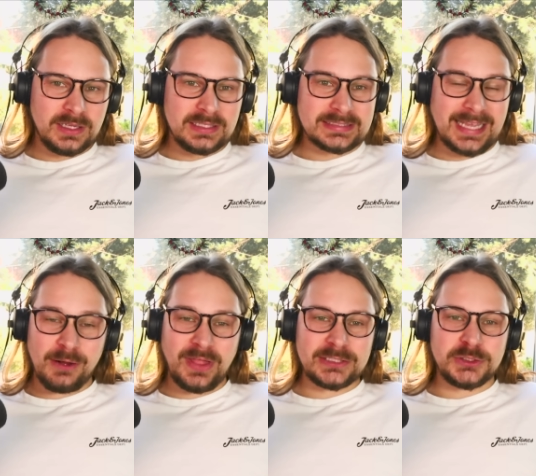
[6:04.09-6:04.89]

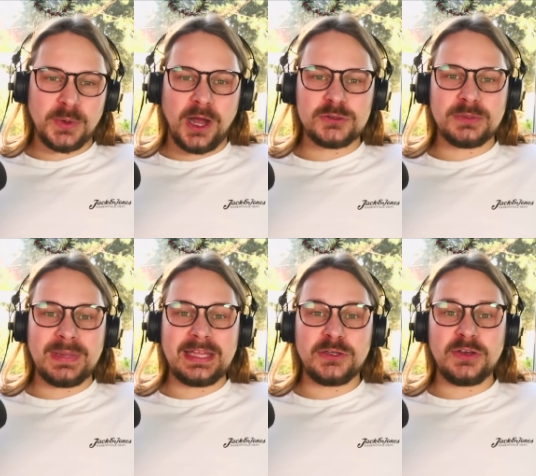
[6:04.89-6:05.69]
Scale that to 100
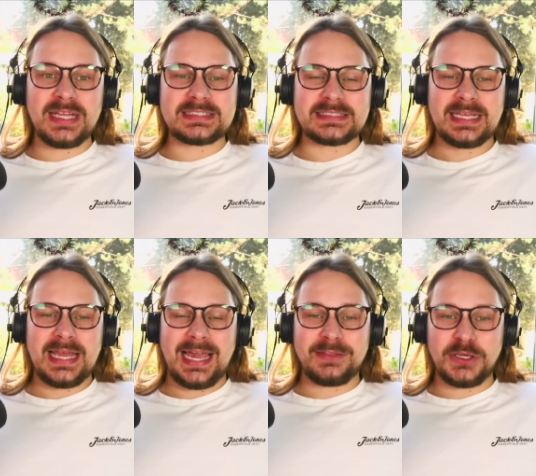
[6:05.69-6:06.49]
million units
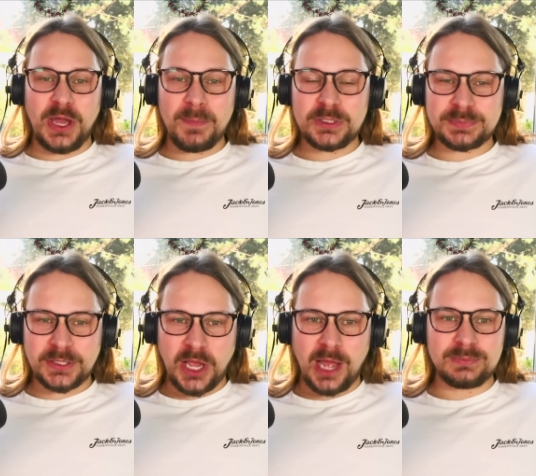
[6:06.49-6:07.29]
and the numbers
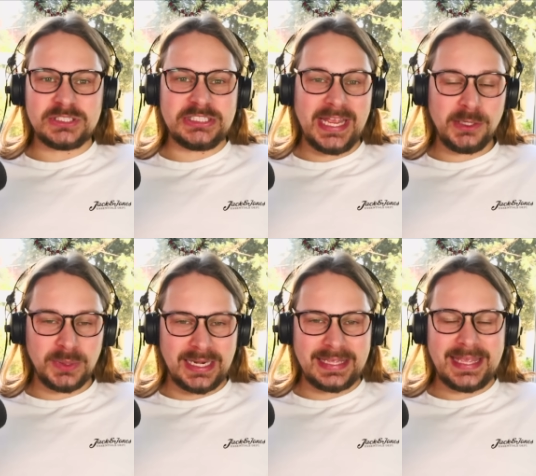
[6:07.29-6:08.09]
become
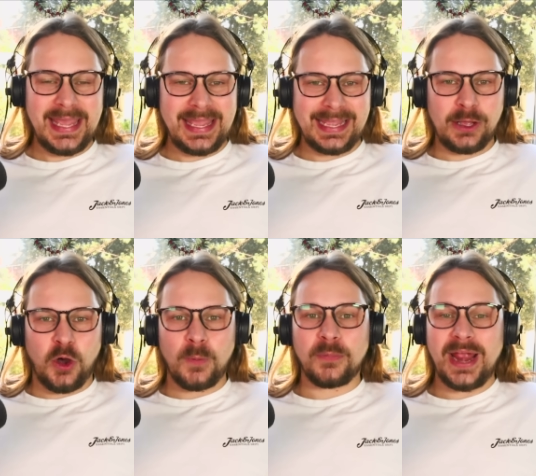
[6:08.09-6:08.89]
genuinely
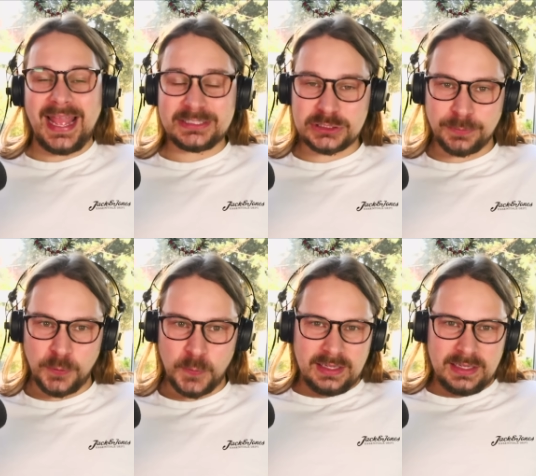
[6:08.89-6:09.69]

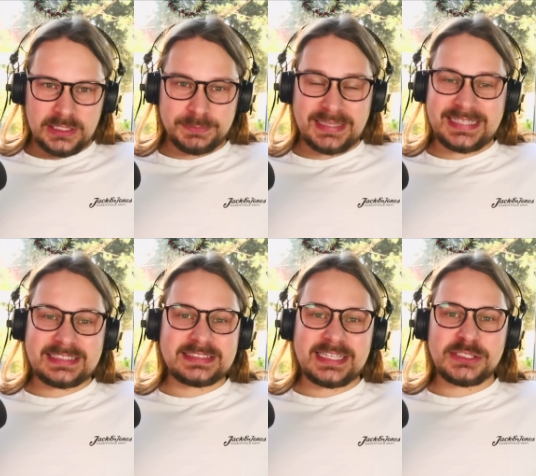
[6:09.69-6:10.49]
incomprehensible. Space
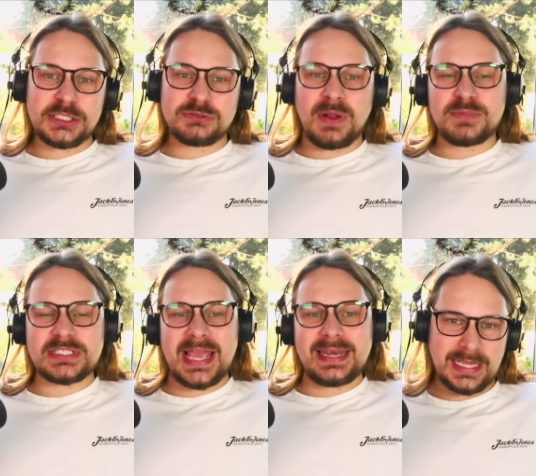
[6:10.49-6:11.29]
data centers
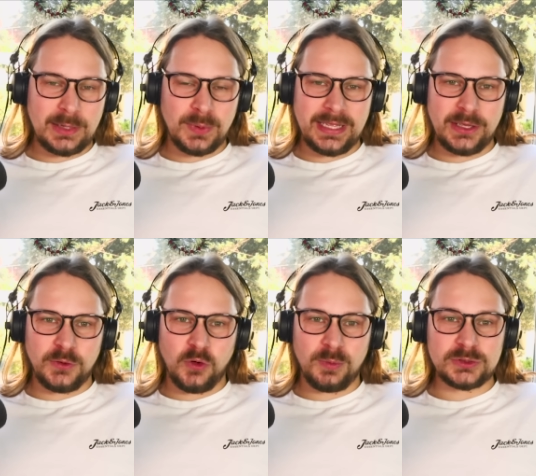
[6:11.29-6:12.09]
represent an equally
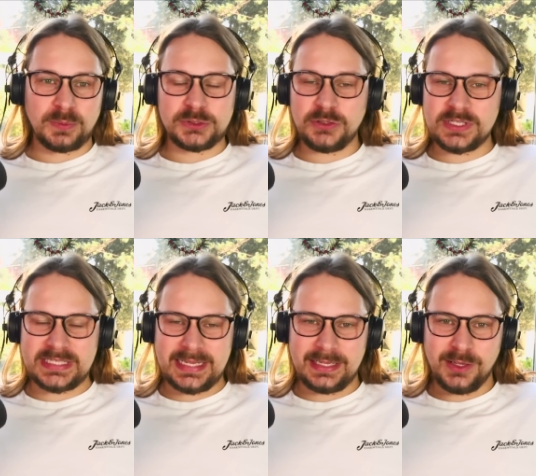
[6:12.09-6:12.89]
enormous
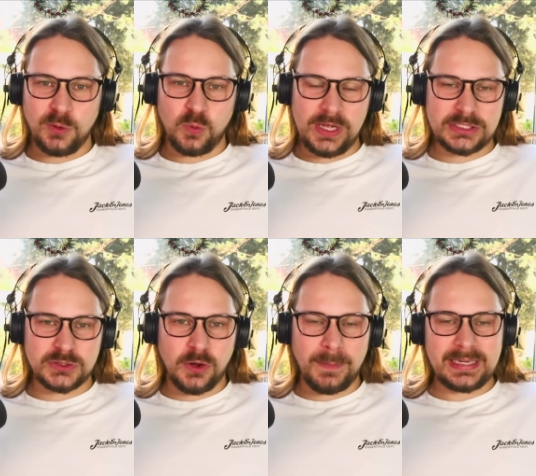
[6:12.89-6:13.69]
opportunity, which
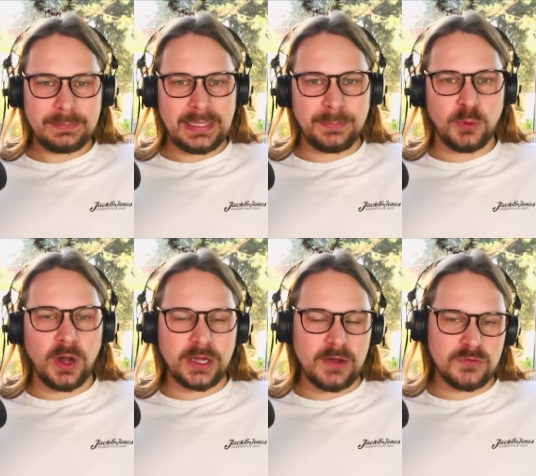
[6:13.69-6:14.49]
not many people
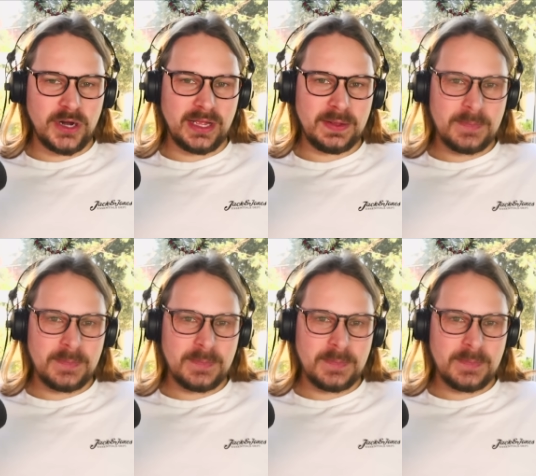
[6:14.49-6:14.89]
are covering.